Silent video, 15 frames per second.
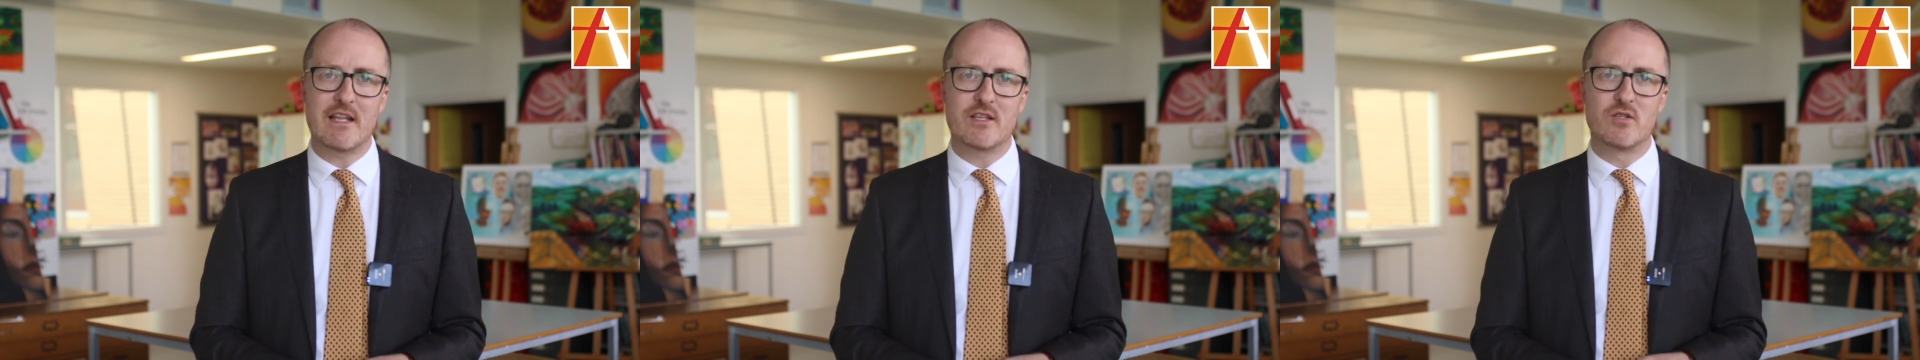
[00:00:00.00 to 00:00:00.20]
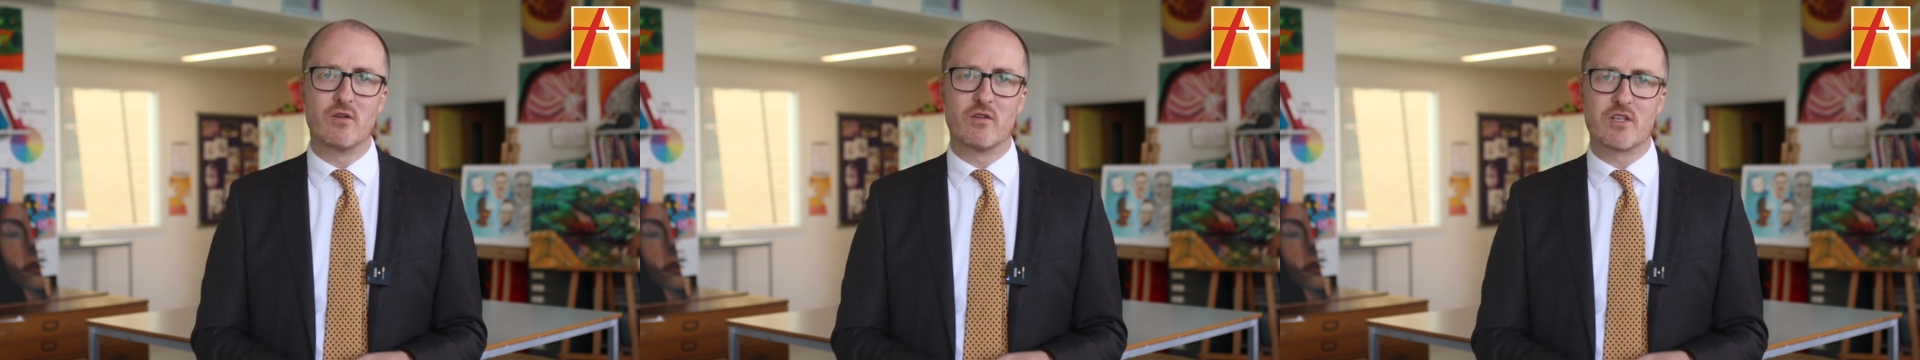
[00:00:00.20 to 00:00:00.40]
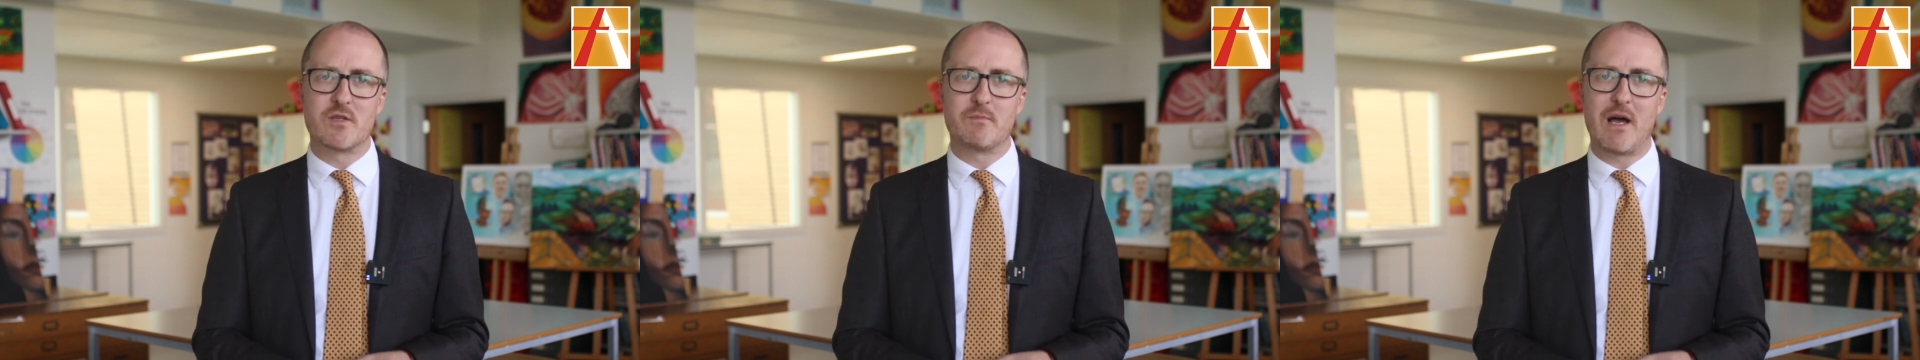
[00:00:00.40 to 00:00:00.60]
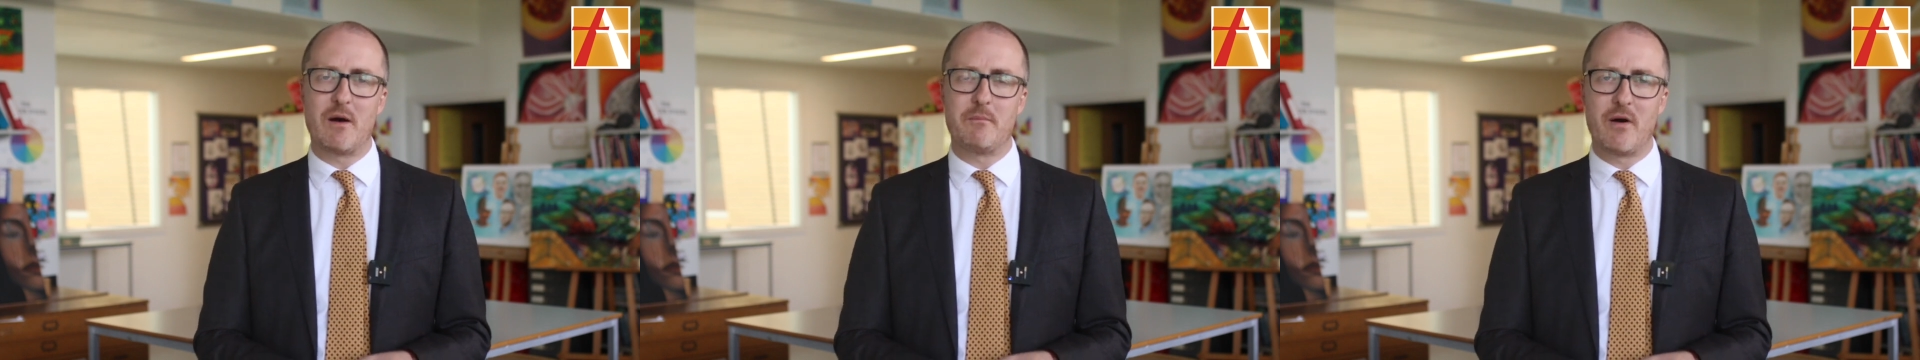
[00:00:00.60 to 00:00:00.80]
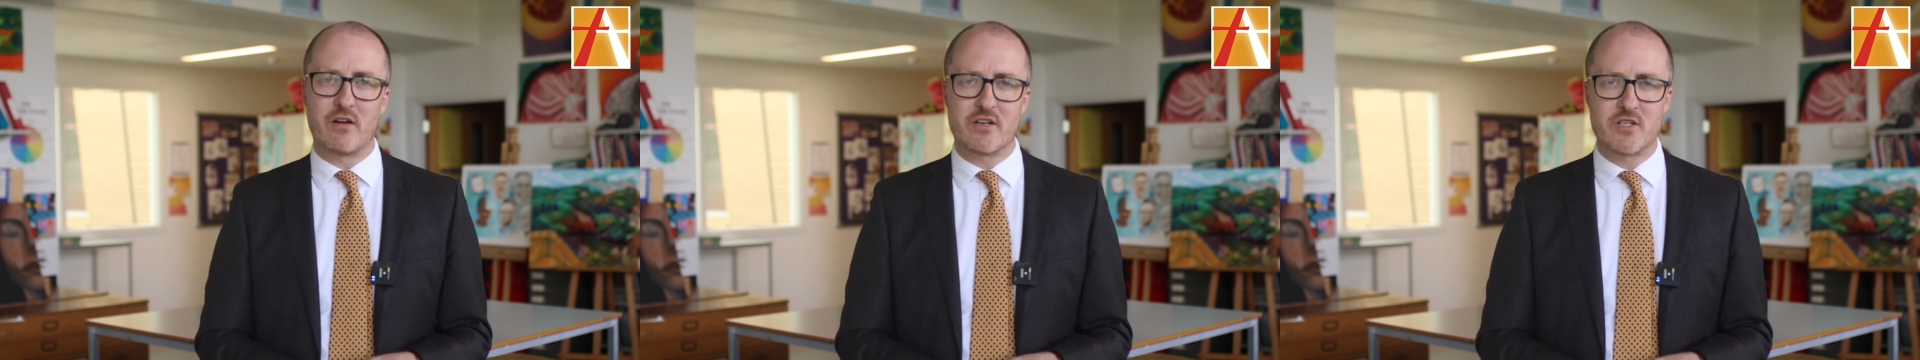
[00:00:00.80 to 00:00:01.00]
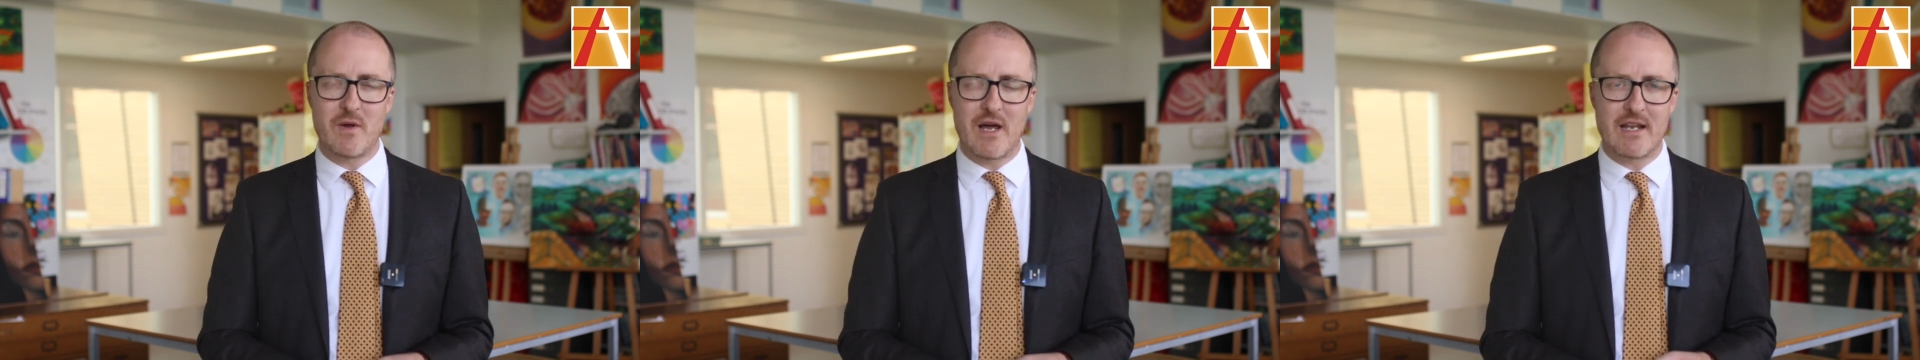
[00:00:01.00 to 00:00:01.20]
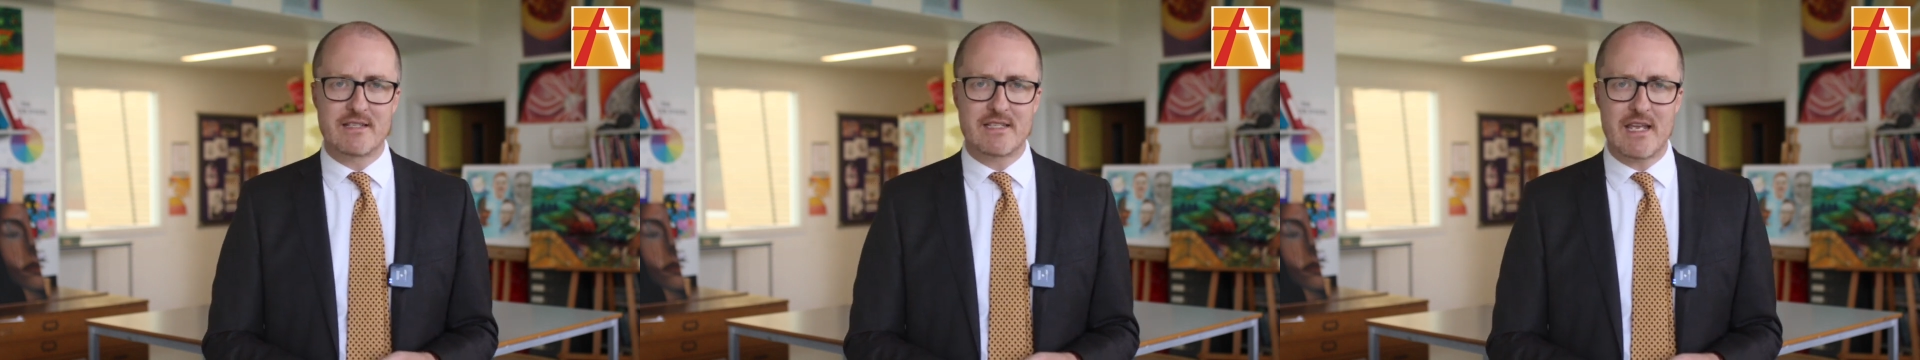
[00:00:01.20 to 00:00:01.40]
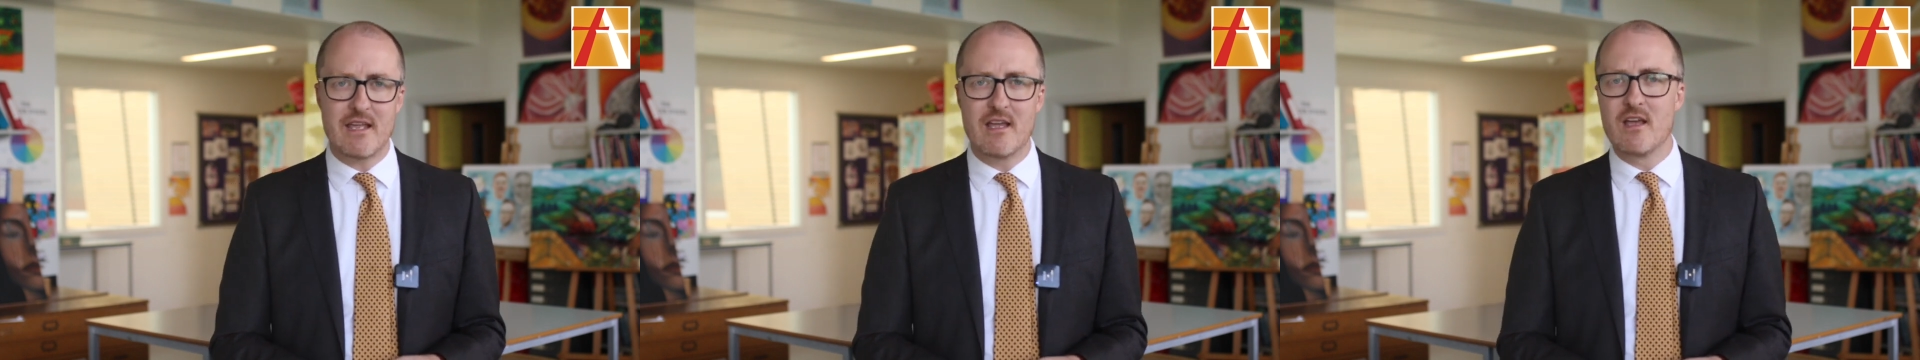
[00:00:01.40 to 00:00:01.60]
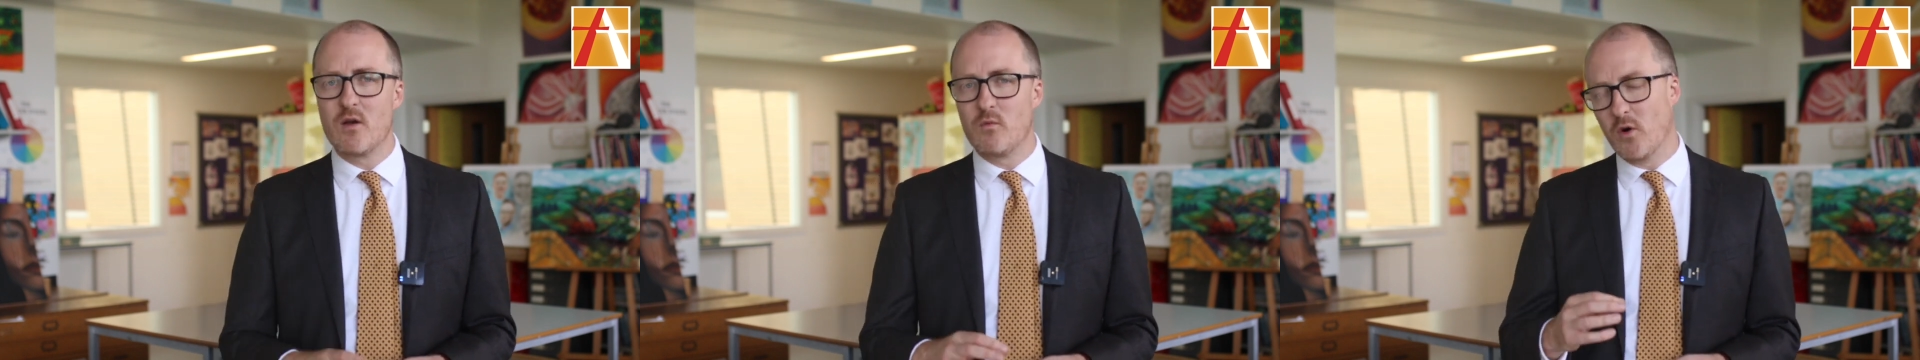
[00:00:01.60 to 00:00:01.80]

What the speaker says: It talks about punctuality,